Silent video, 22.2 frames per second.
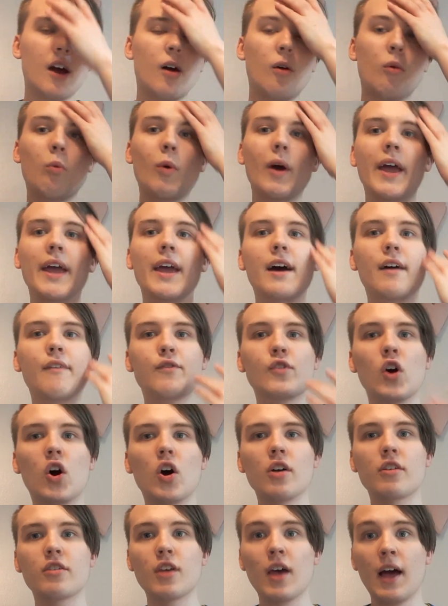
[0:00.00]
We have
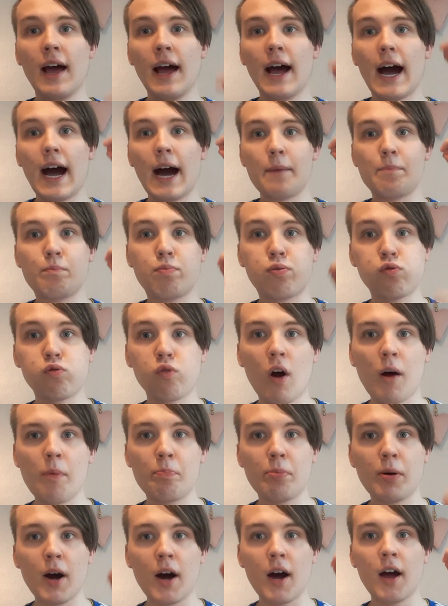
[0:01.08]
got a
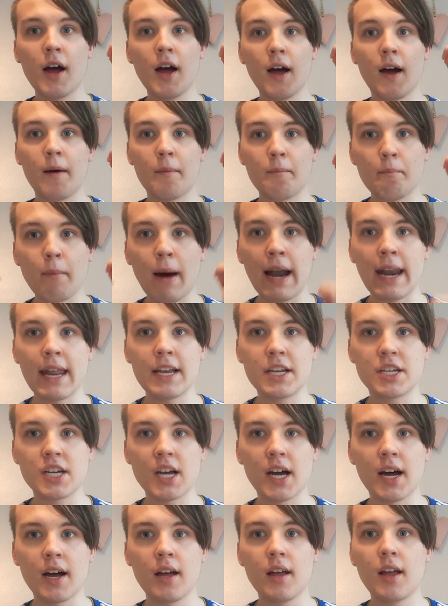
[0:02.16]
proper
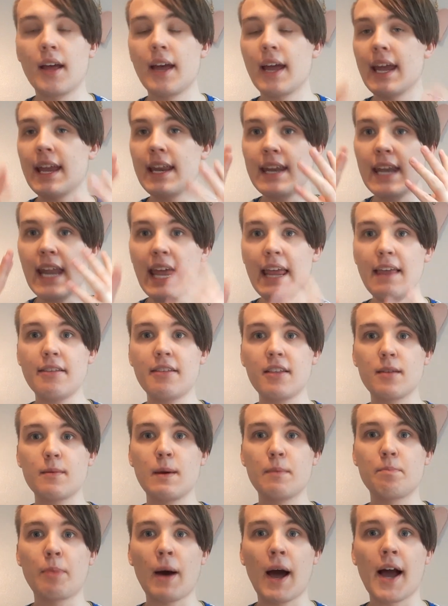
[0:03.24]
manager. He needs to
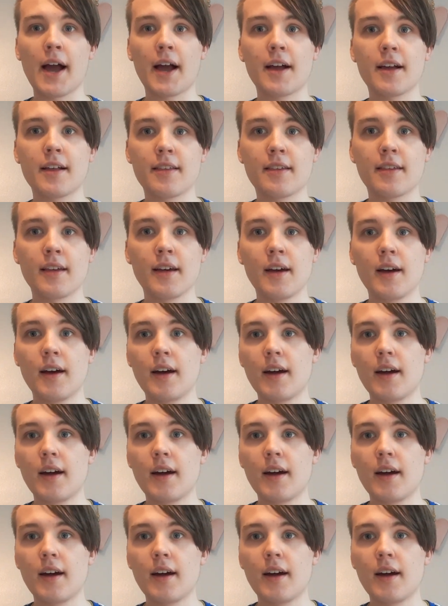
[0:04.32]
be backed.